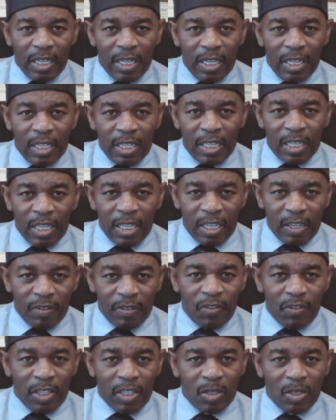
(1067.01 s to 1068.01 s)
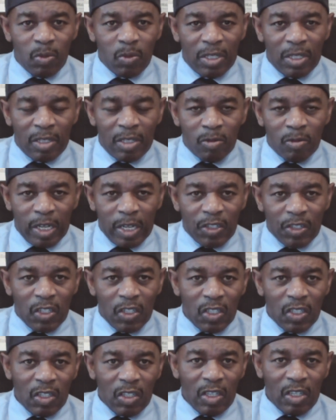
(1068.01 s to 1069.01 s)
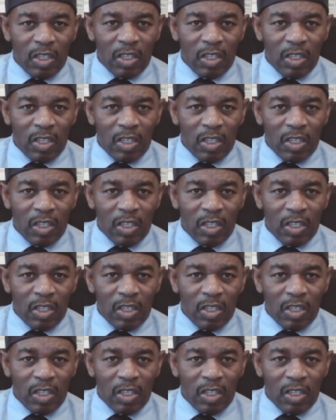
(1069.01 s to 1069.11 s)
and he can gift us with direction